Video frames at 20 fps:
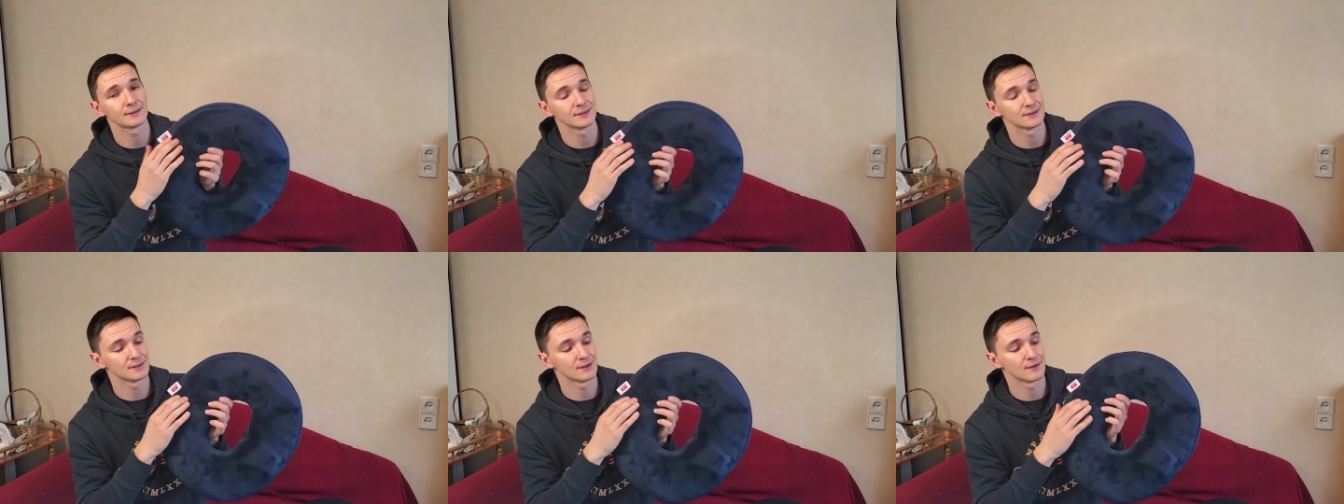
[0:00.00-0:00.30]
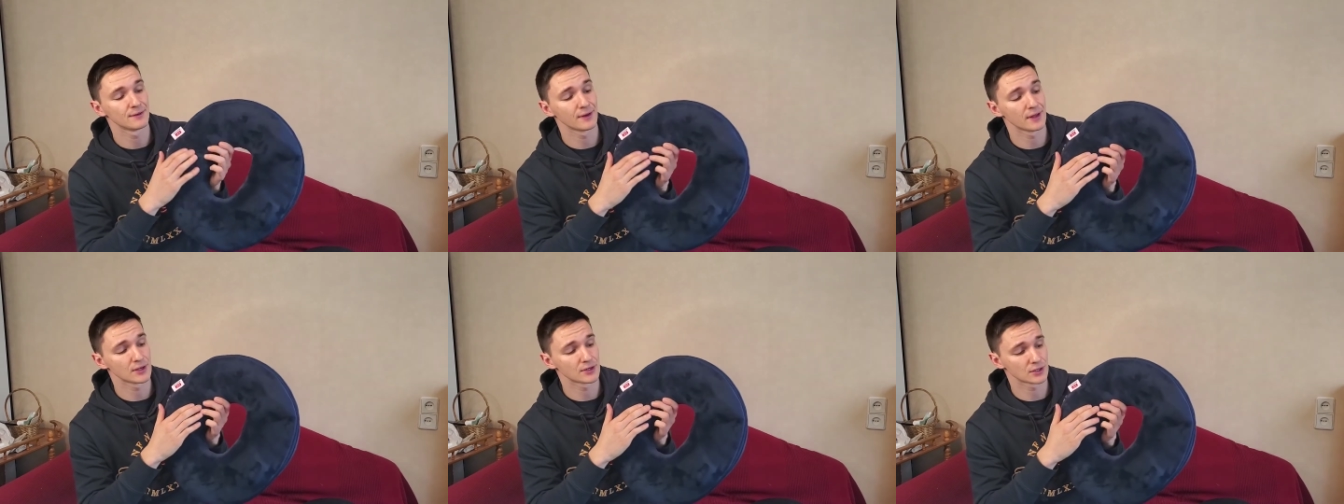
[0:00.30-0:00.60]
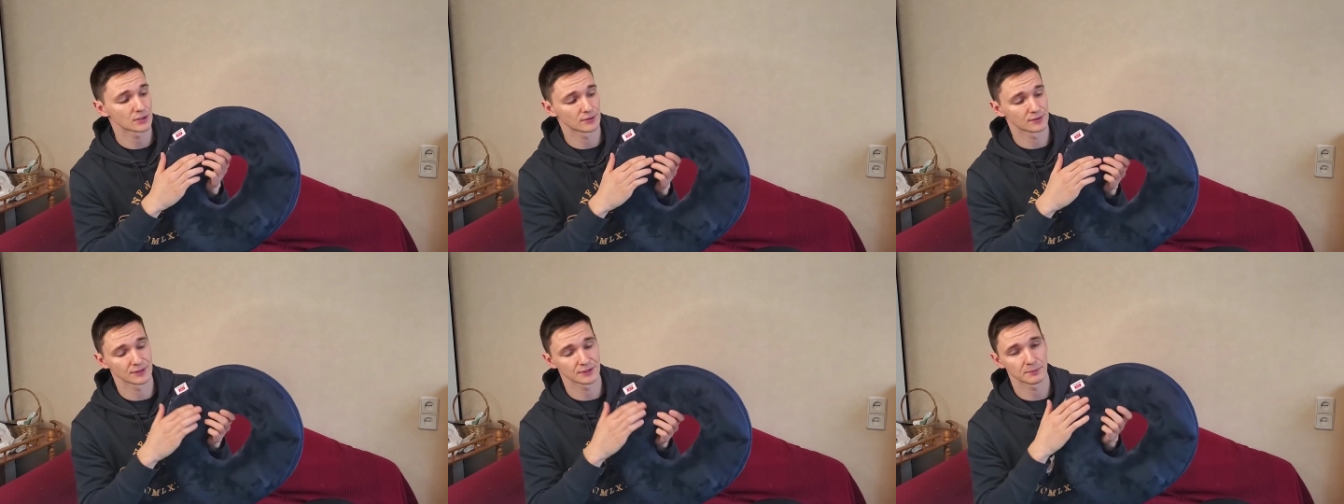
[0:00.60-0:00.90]

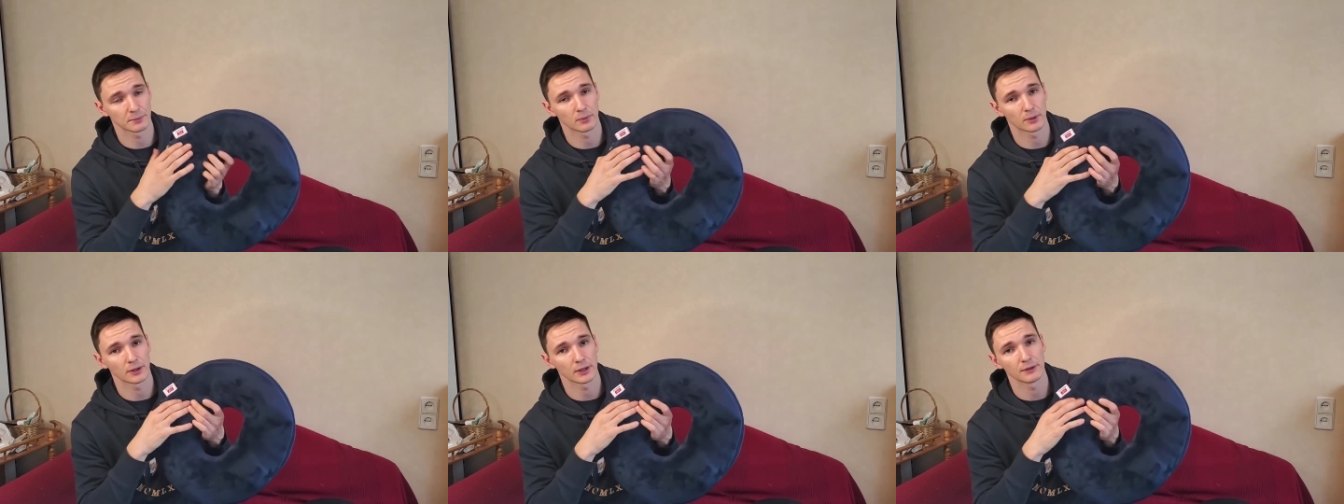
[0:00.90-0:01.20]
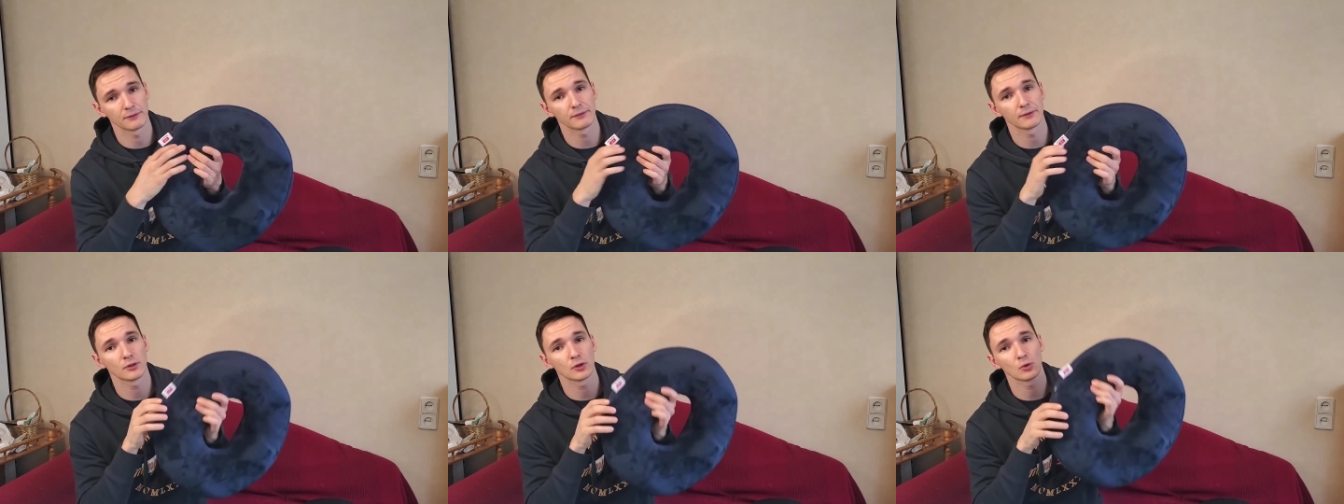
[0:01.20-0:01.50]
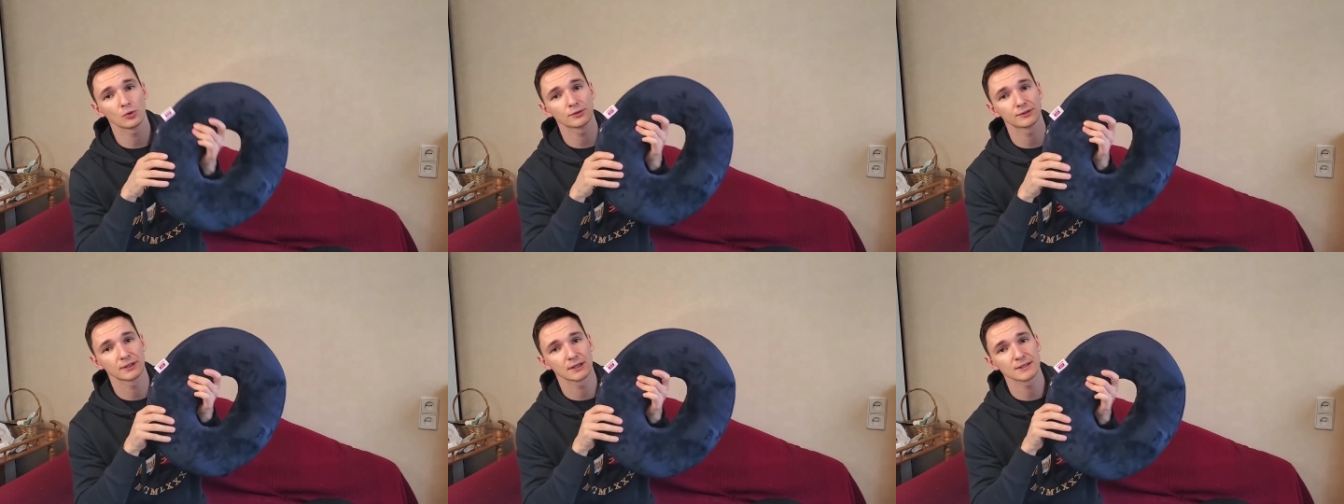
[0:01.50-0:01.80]
indentation in this part, even
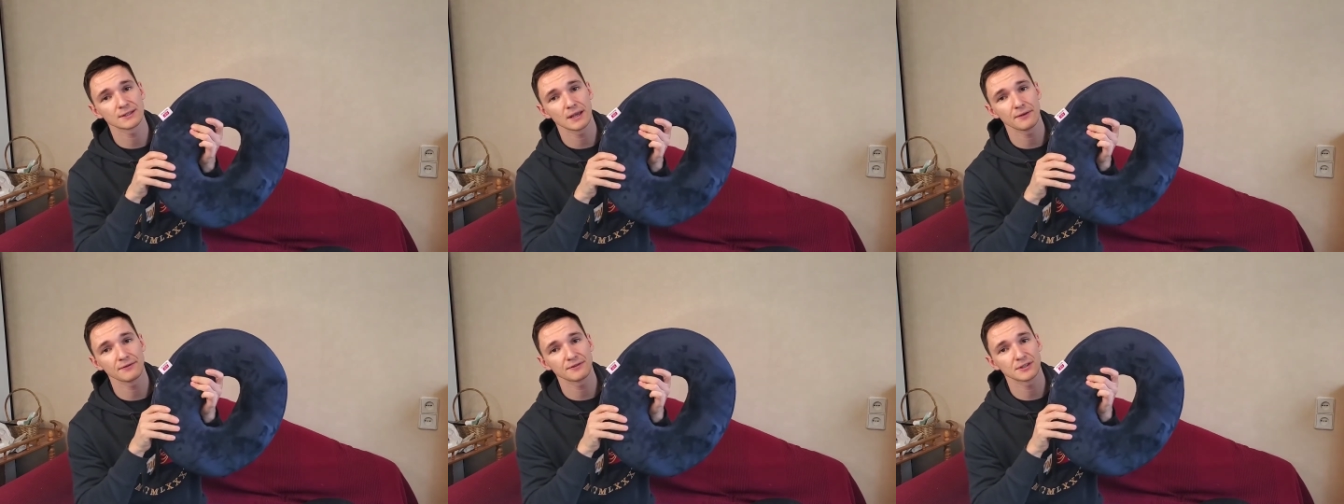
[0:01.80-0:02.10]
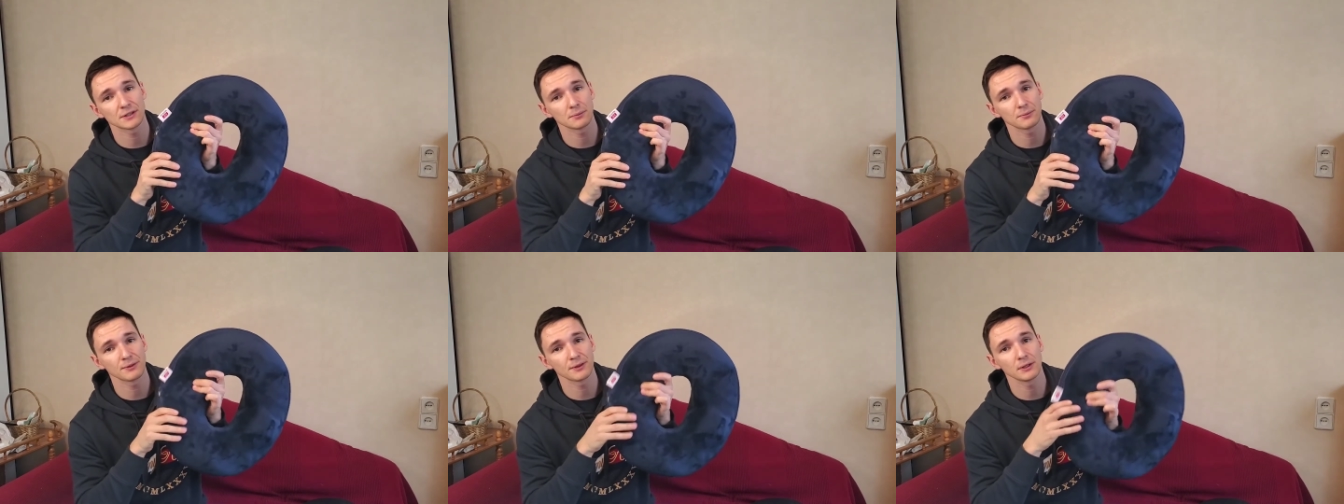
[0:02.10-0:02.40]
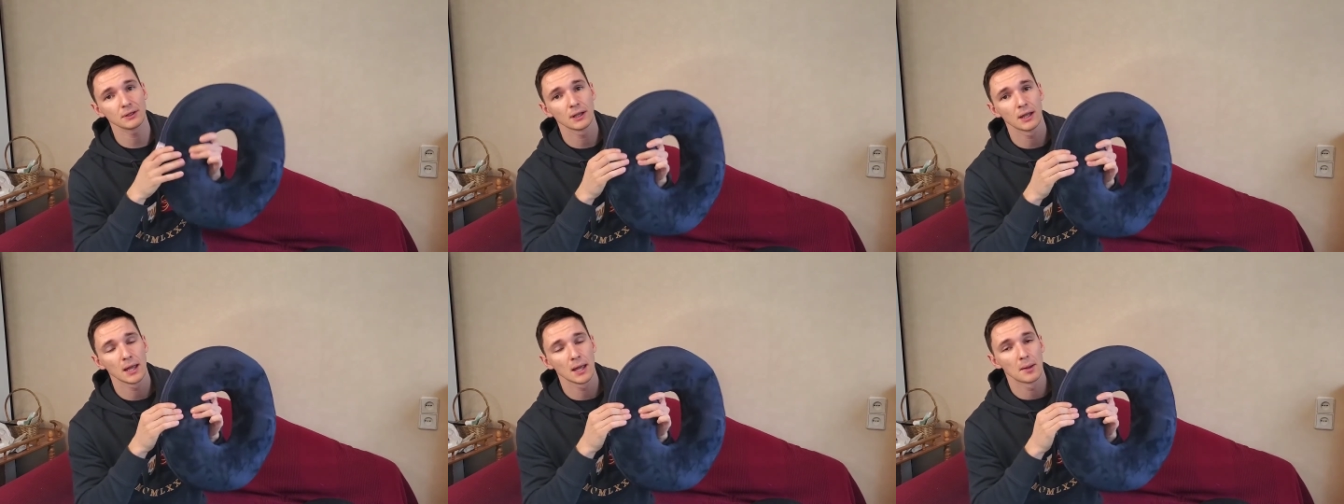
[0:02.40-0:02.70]
though it does have
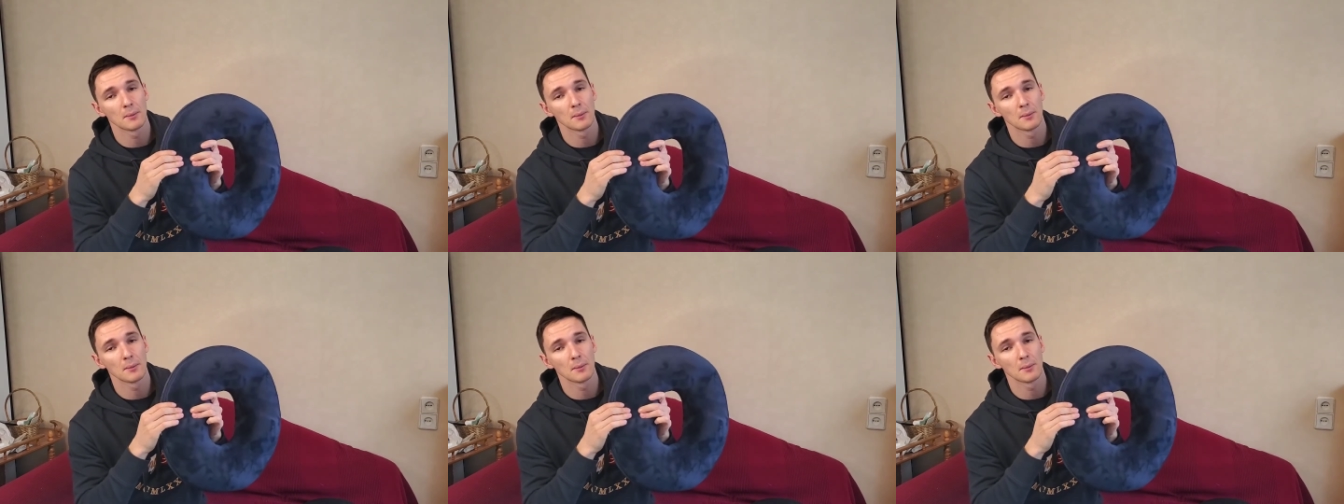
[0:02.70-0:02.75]
something,